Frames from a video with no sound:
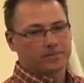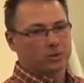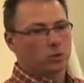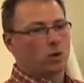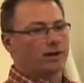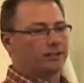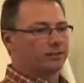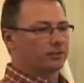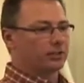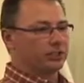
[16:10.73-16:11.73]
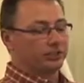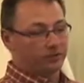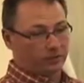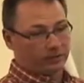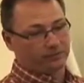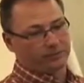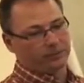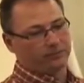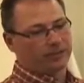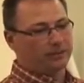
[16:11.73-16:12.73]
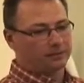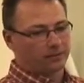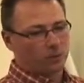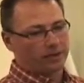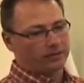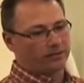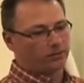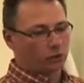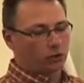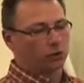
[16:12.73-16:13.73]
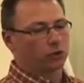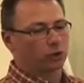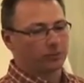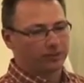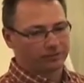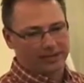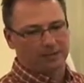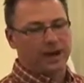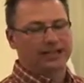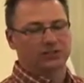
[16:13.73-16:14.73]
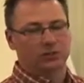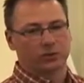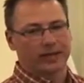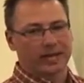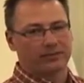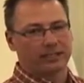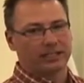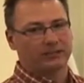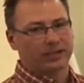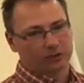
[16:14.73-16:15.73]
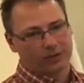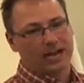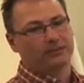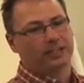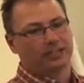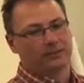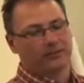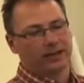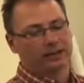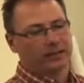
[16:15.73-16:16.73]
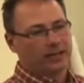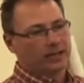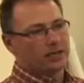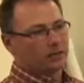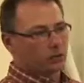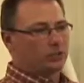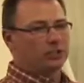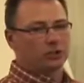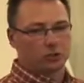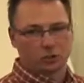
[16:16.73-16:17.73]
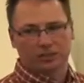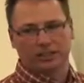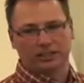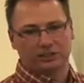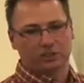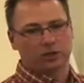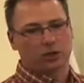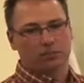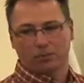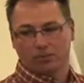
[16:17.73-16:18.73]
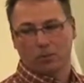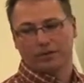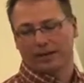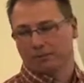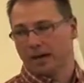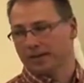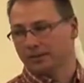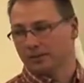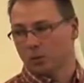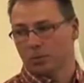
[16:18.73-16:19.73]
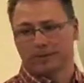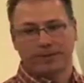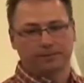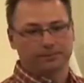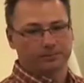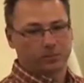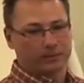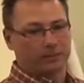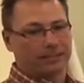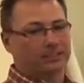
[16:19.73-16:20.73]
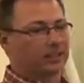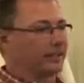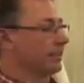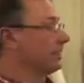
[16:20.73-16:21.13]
You want to see if you want to in the future determine if that mine is going to have any effect or having any effect, you need to know what the conditions are before that mine opened up, what the baseline